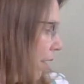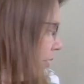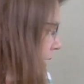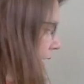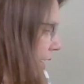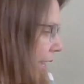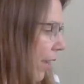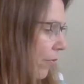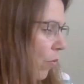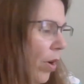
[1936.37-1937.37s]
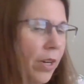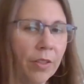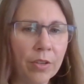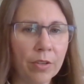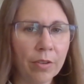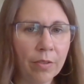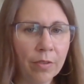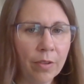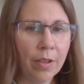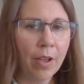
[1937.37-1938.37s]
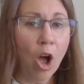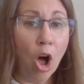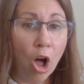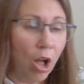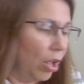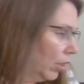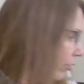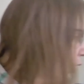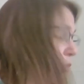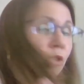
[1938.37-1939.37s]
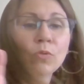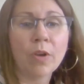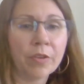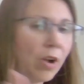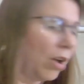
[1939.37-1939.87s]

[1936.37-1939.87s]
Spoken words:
Oh yeah, I have one other haul. No, two other